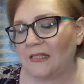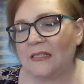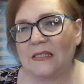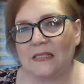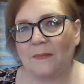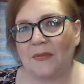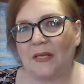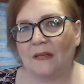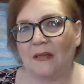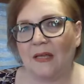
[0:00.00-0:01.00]
this is
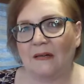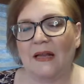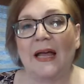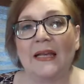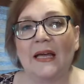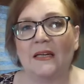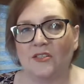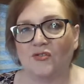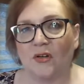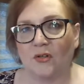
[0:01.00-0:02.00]
something that I kind of
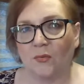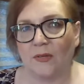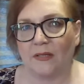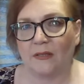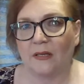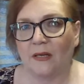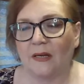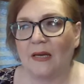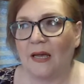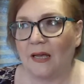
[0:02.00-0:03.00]
struggle with.
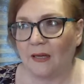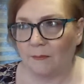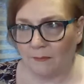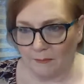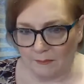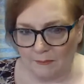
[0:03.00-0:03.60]
Um,